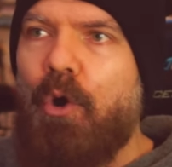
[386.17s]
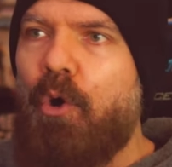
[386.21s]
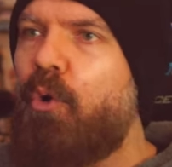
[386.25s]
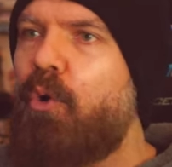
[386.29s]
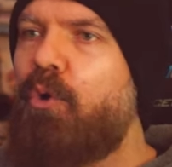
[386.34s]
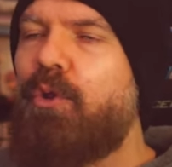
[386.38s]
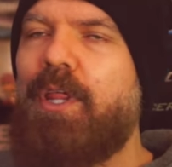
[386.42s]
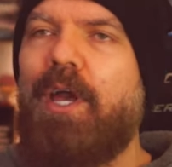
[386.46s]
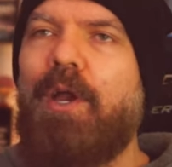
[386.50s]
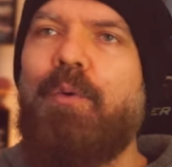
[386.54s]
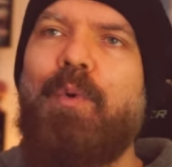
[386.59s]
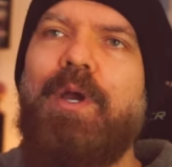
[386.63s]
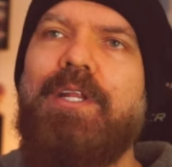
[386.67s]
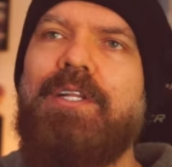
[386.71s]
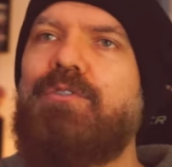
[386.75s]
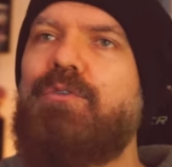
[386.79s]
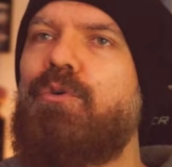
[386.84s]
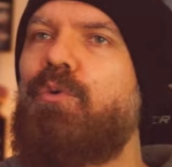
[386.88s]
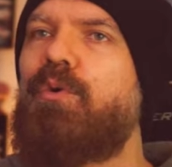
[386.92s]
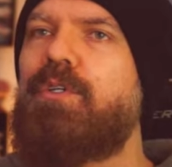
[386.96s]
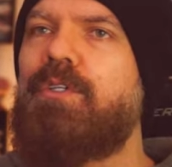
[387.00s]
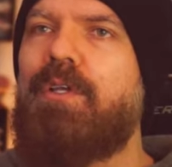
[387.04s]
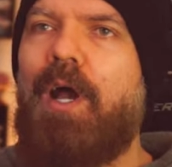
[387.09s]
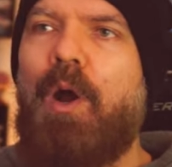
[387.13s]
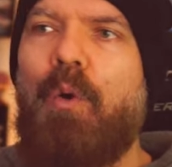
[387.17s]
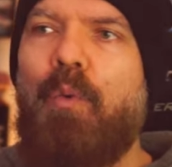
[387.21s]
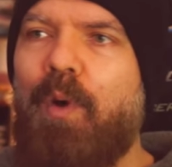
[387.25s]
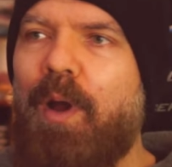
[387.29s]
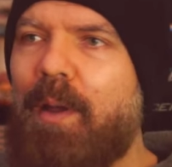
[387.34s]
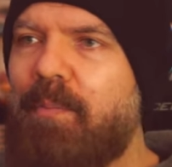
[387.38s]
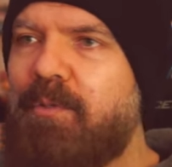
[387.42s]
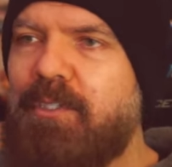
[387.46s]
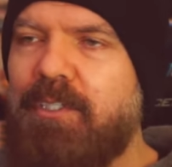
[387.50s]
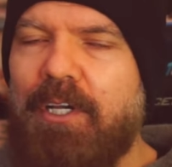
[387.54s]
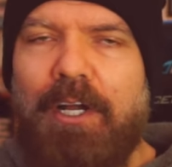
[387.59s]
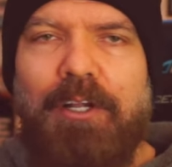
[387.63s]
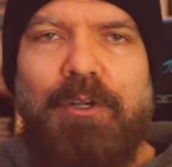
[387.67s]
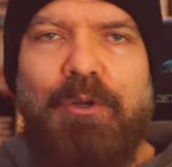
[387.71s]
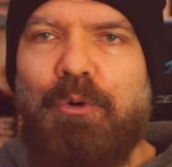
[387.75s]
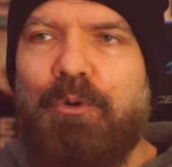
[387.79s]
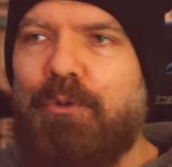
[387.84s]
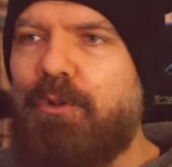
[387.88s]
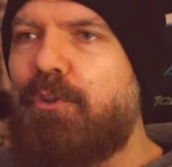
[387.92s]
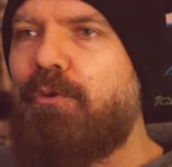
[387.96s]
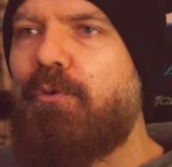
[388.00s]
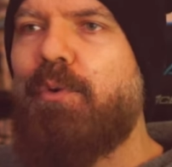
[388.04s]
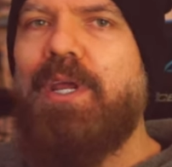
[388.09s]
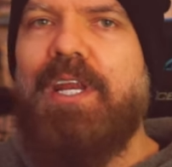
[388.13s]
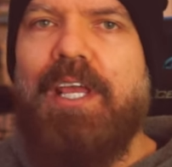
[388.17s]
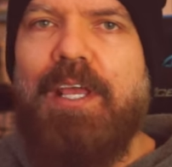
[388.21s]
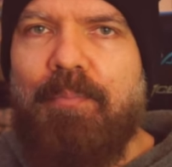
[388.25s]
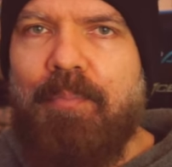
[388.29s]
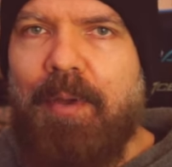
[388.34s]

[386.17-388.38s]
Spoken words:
or they went to a website called 3D